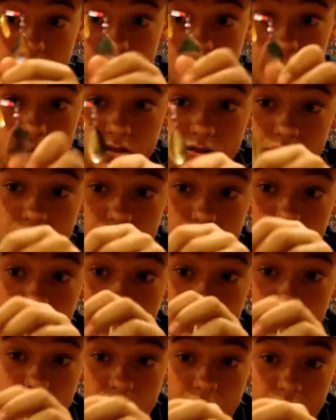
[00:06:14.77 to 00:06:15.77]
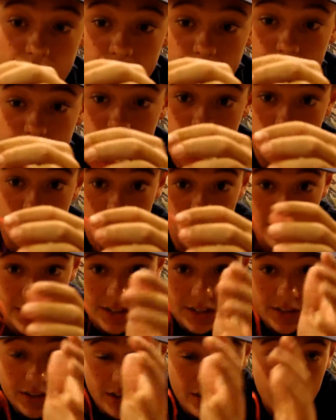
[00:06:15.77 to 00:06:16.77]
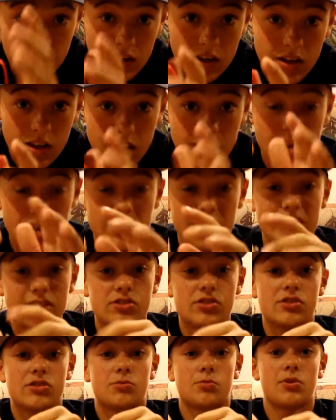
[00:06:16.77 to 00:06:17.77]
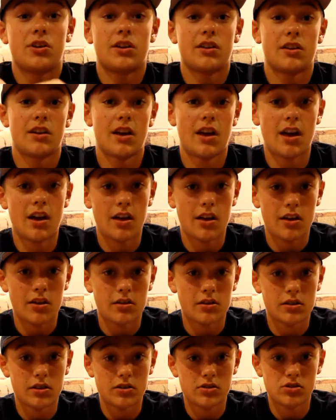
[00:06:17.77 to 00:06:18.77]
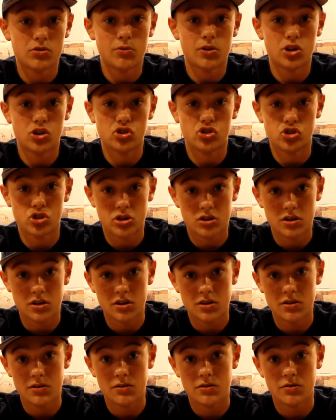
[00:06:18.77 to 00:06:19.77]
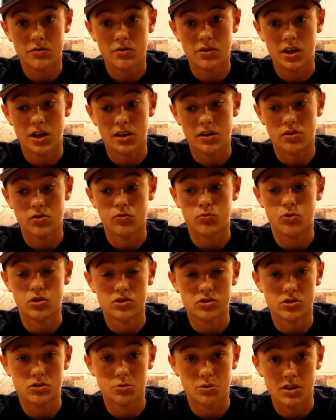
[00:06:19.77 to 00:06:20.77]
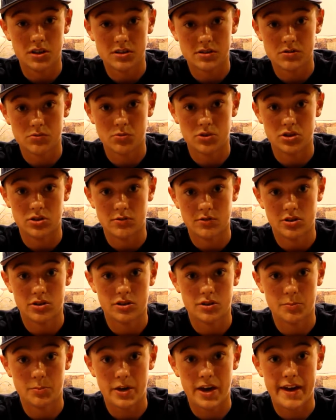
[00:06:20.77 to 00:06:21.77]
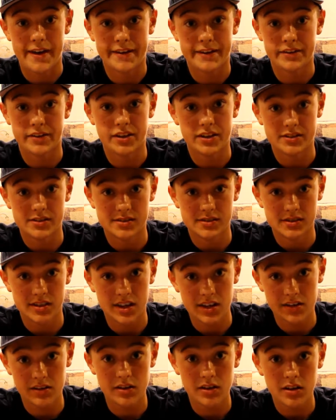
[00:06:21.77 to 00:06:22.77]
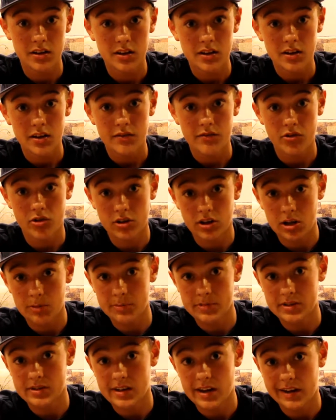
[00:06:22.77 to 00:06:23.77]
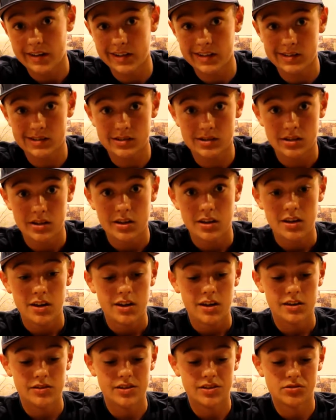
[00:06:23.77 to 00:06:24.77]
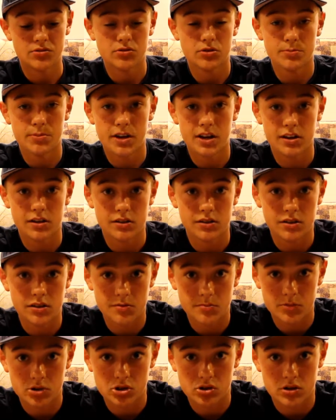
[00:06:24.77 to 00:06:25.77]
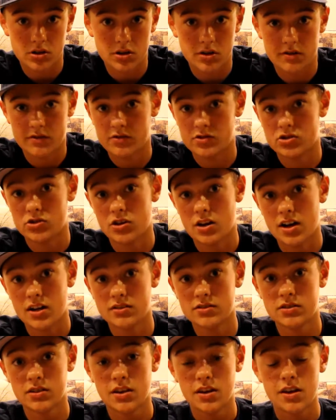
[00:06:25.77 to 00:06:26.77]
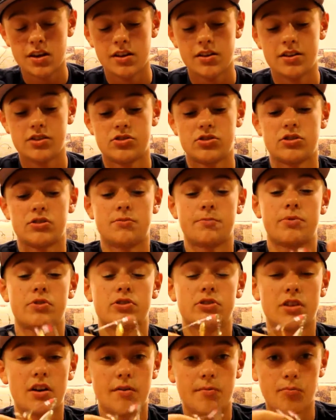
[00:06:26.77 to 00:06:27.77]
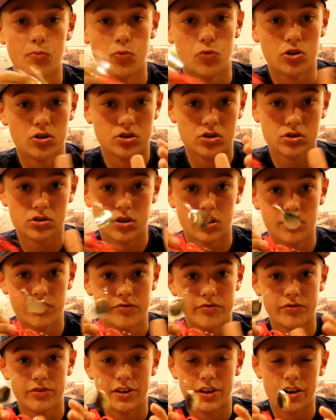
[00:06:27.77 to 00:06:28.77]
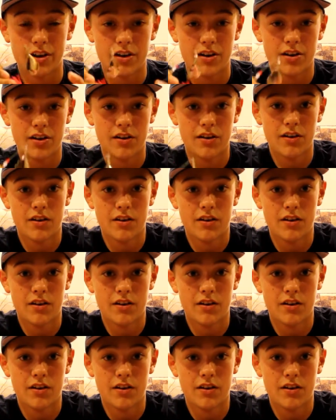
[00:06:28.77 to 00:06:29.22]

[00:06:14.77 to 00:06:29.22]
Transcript: here, and some ones that are in between. And that's just when, because you want to jerk it like once or twice when you're reeling it back and let it sink for a couple seconds, and that's when you're probably going to get majority of your strikes. This just puts off more skirt flare